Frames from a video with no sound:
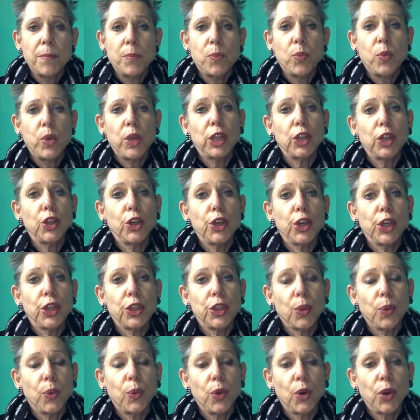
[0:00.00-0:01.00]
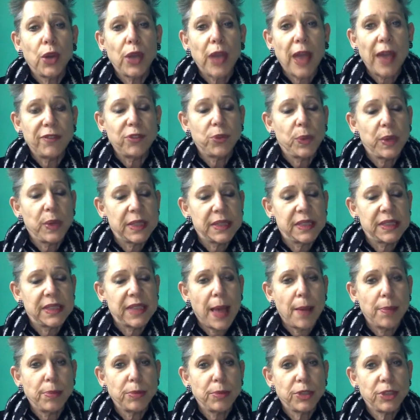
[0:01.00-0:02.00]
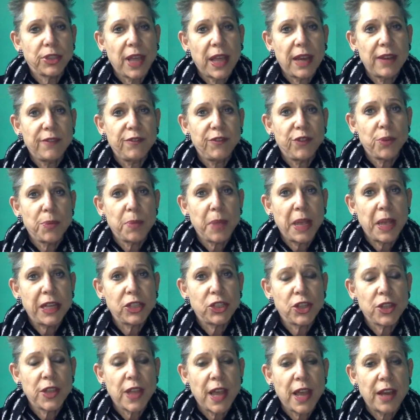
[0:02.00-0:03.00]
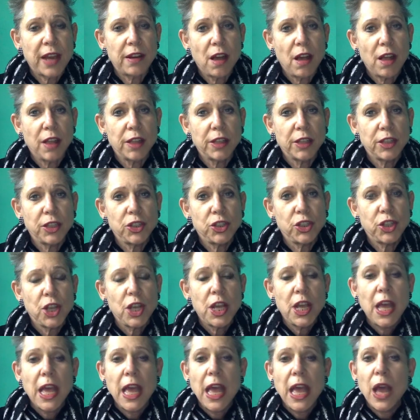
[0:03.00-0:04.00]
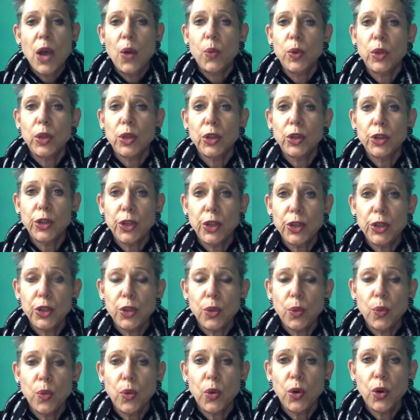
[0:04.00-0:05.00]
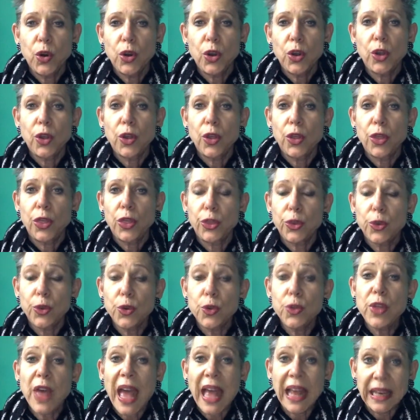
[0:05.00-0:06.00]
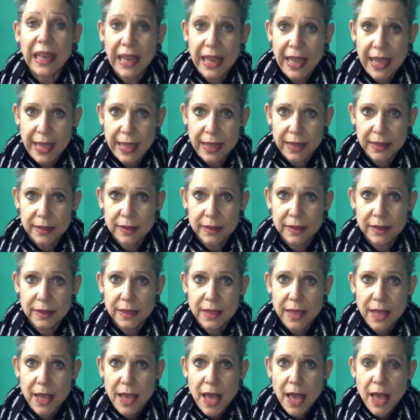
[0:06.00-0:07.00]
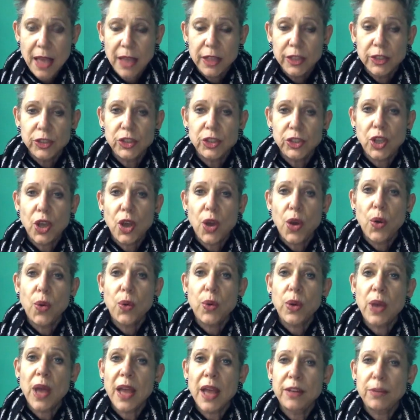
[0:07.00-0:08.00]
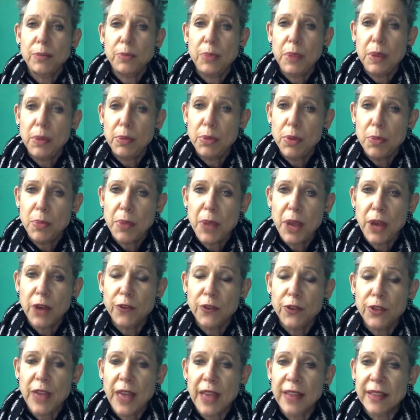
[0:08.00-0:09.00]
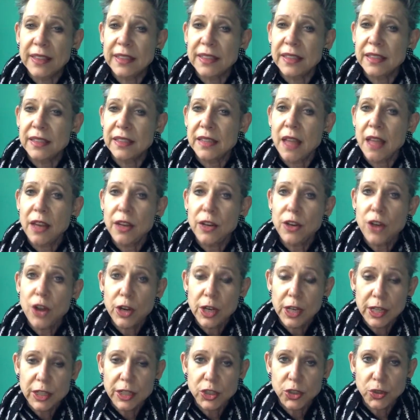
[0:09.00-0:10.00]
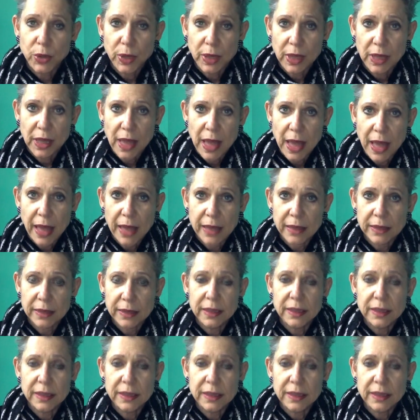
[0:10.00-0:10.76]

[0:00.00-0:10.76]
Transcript: We'll look at the work after we establish that information, that knowledge. We'll look at the work through that lens. So kind of be prepared for that. This is not an art history class.